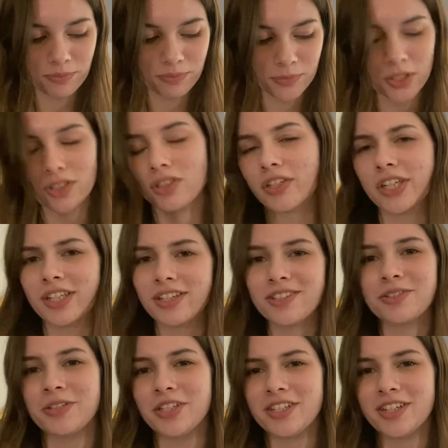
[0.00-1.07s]
Or sorry, not
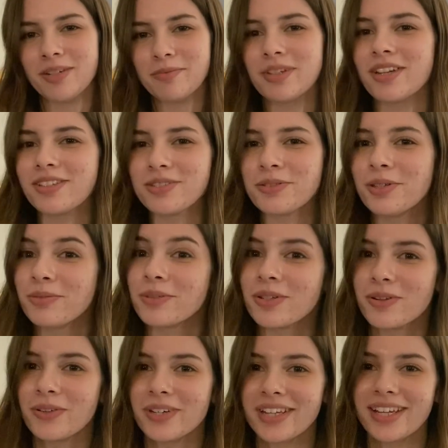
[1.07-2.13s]
screen share, but I'll screen
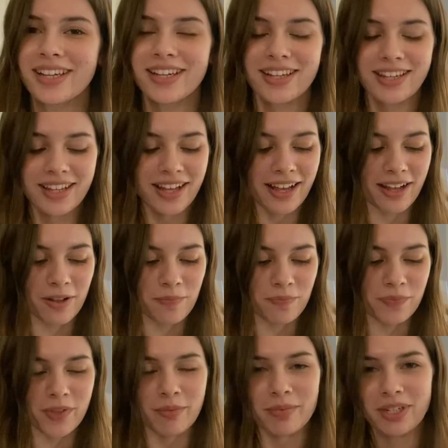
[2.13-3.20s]
record it
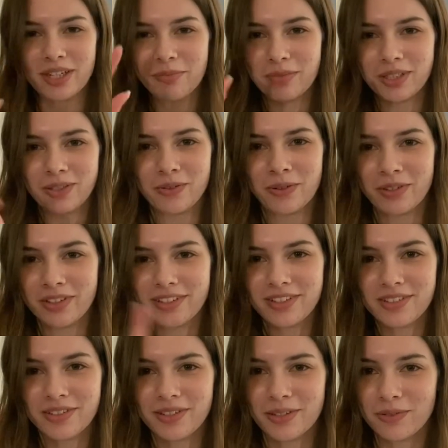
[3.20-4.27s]
and put it up in the corner there so
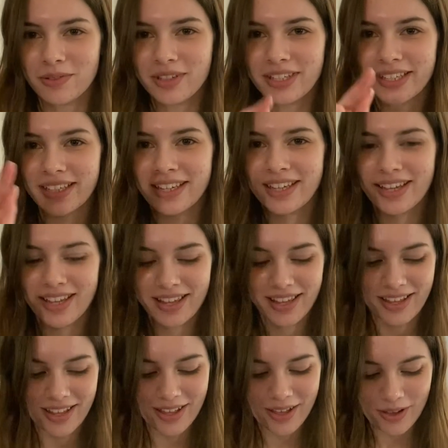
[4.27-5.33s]
you can
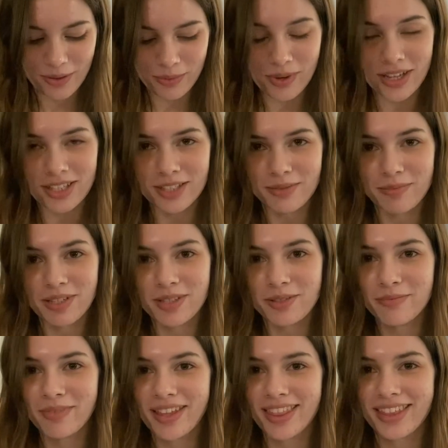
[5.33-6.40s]
watch me do
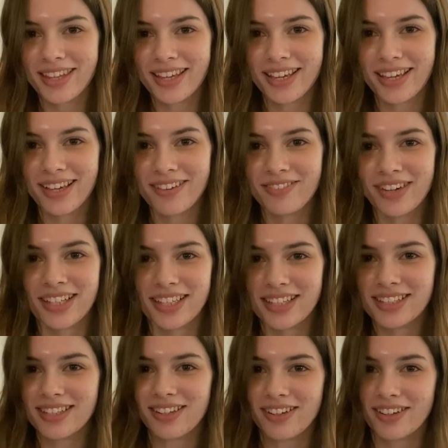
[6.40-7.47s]
my thing while I
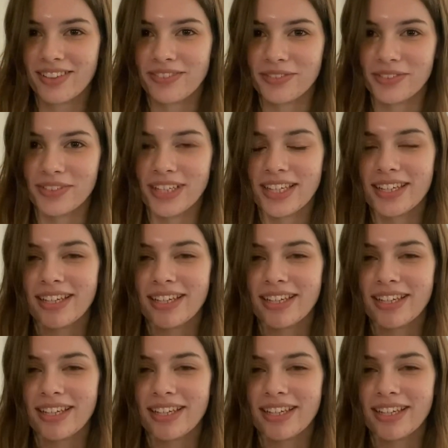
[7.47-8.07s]
talk through it.